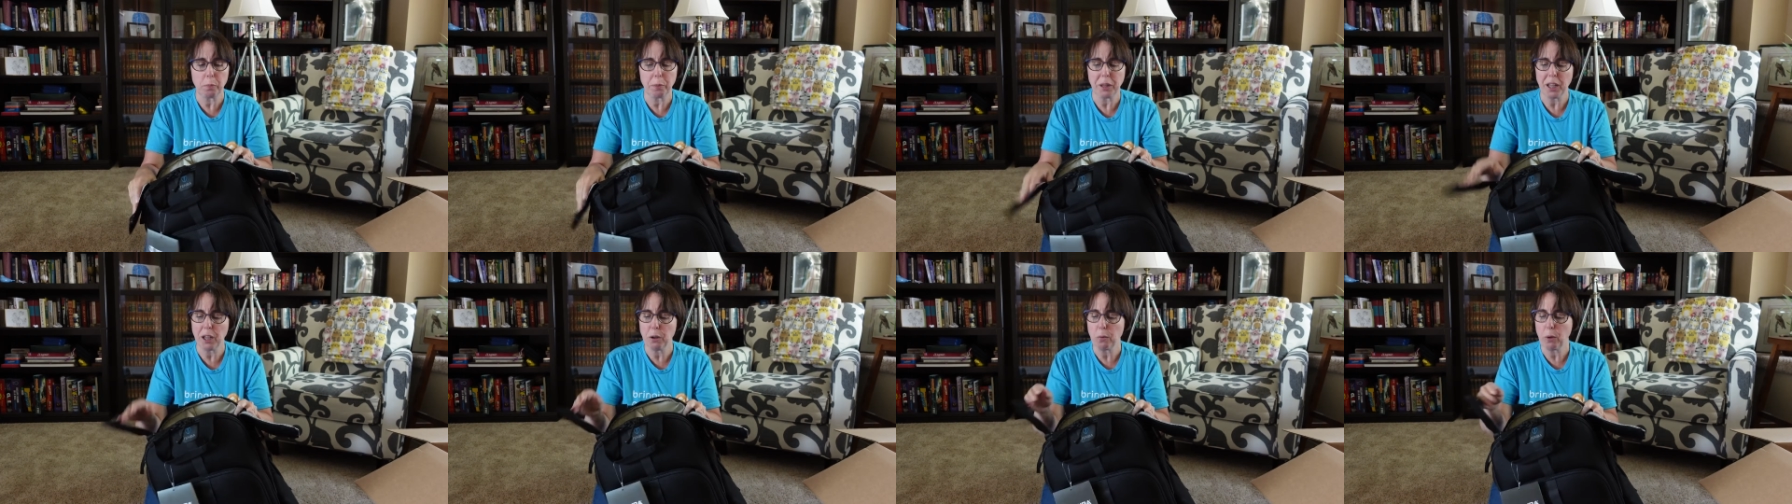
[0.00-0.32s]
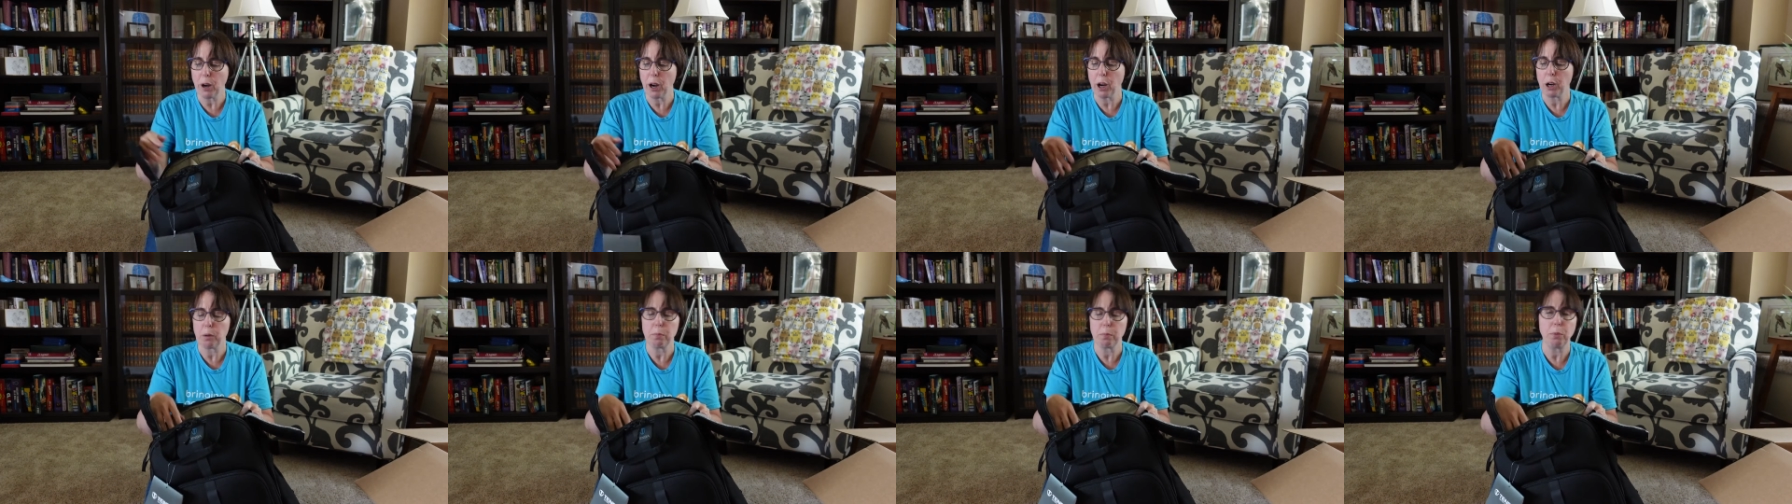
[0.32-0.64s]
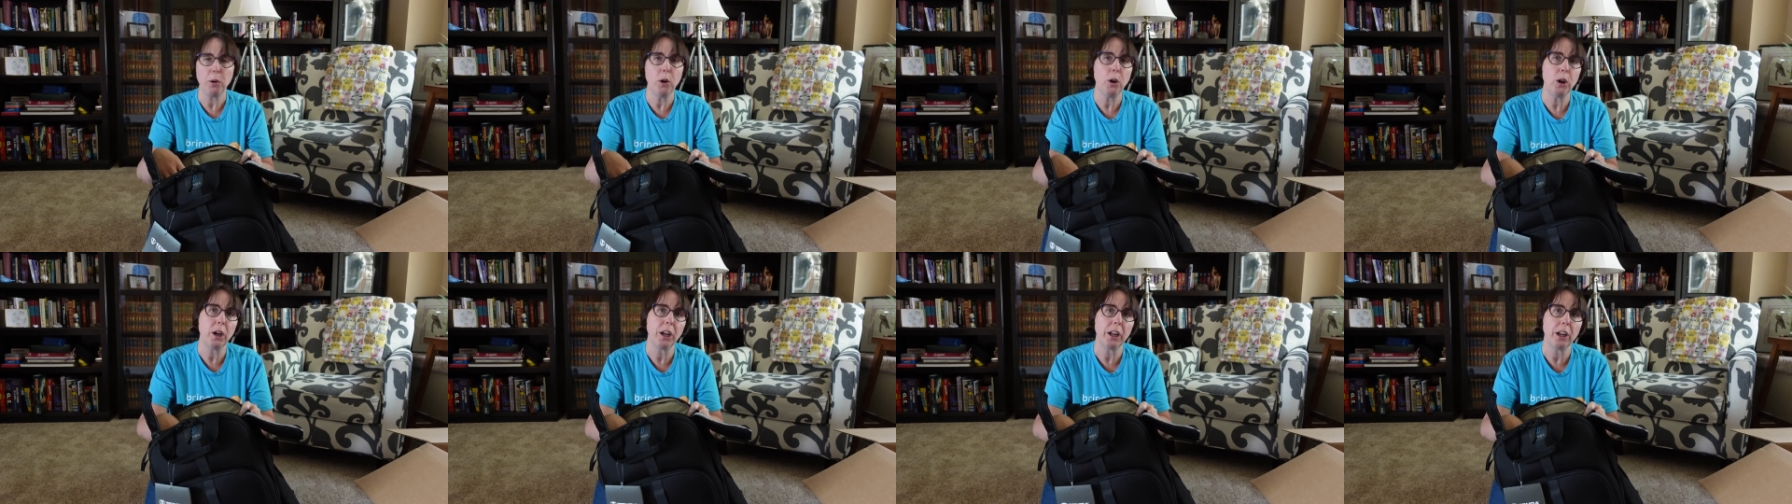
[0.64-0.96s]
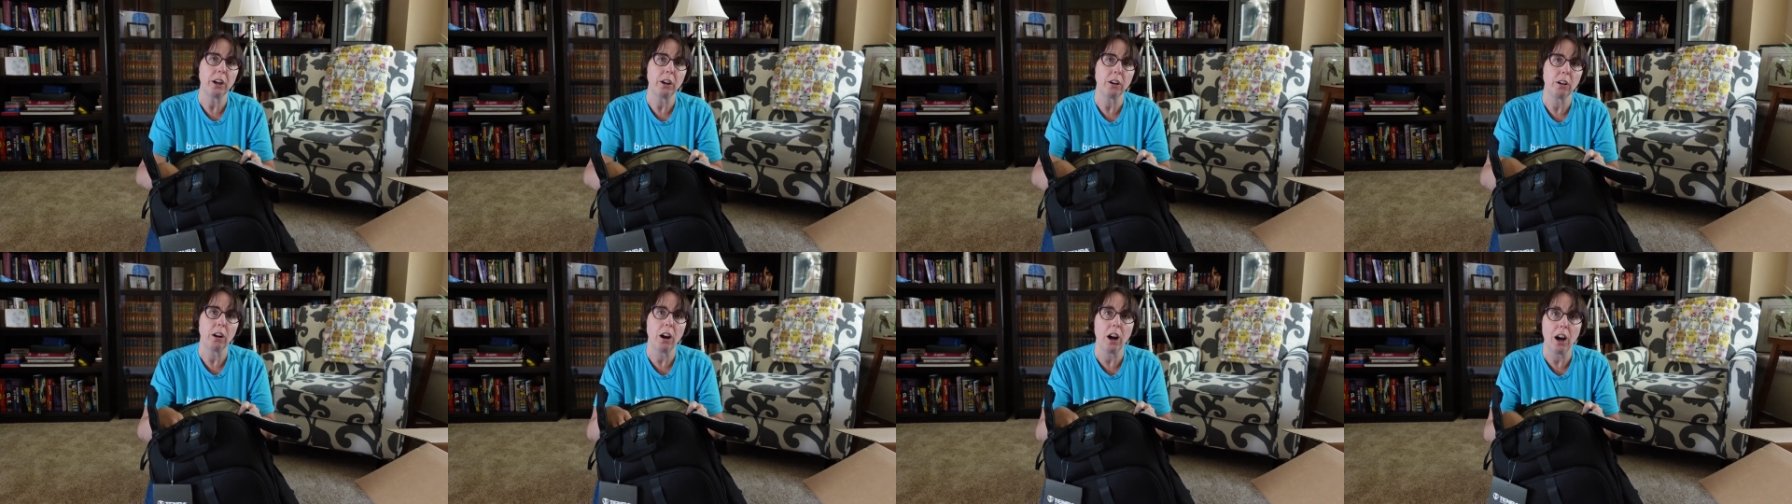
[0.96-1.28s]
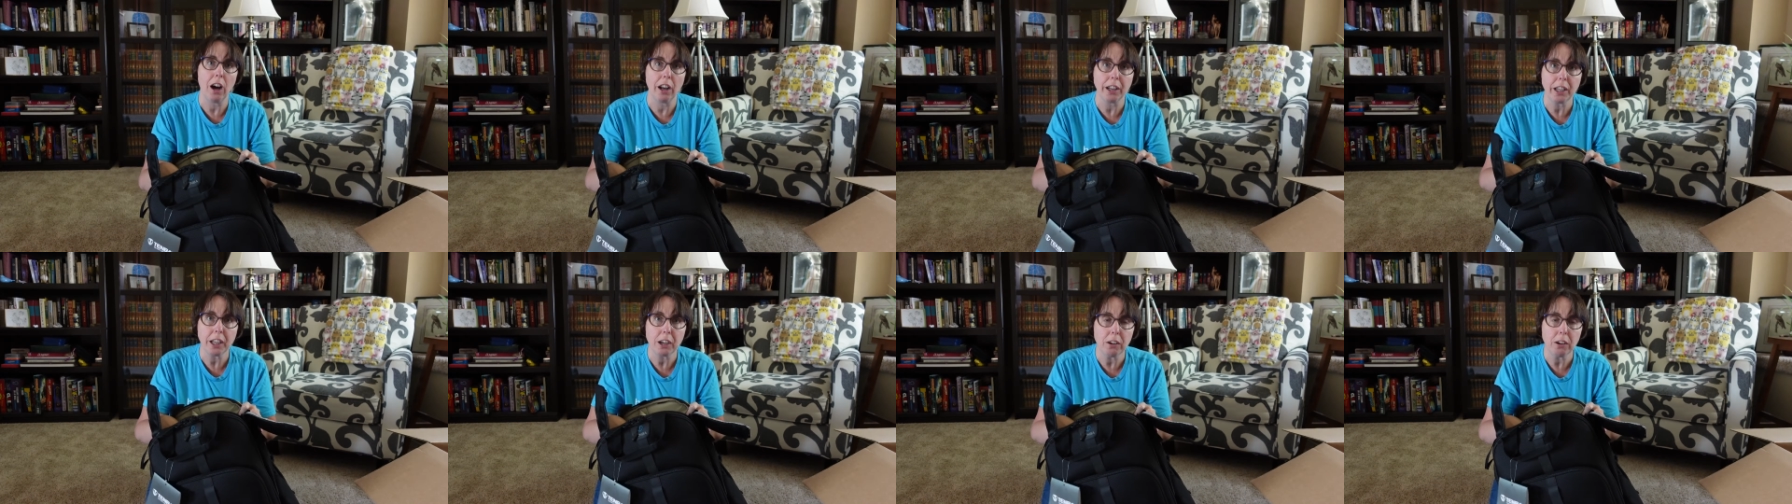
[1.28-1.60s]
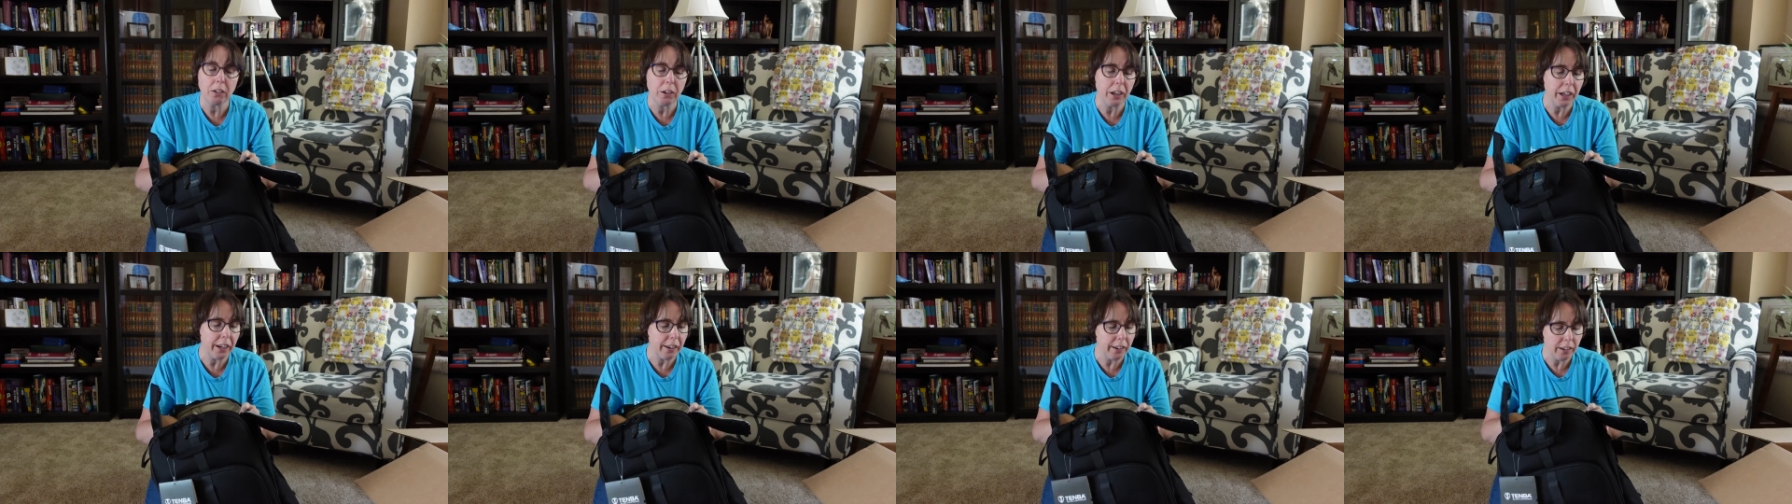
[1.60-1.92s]
be where to put your audio
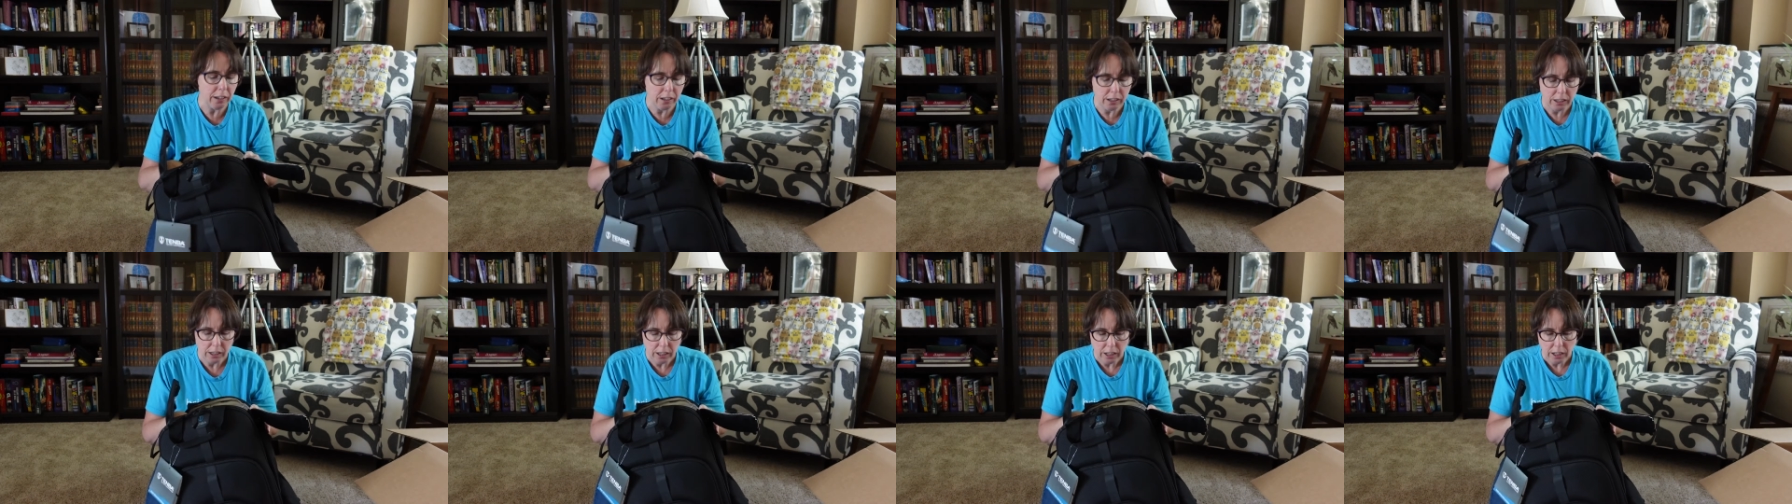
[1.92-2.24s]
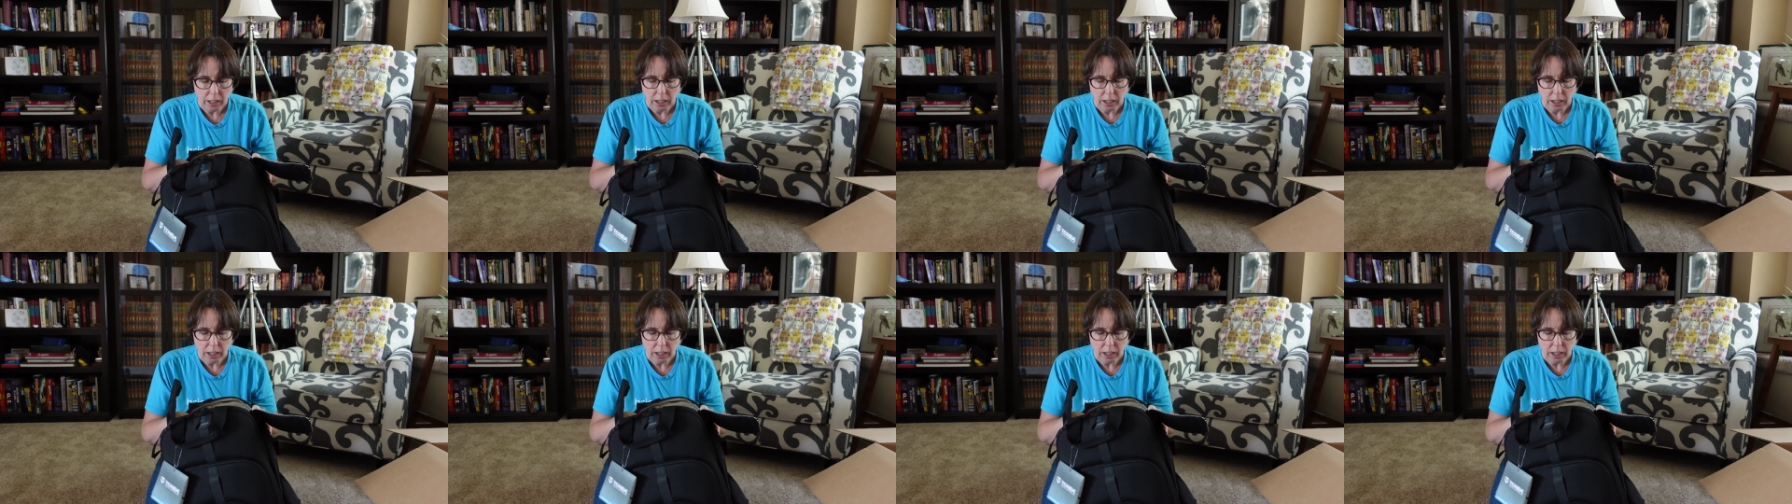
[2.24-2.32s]
gear.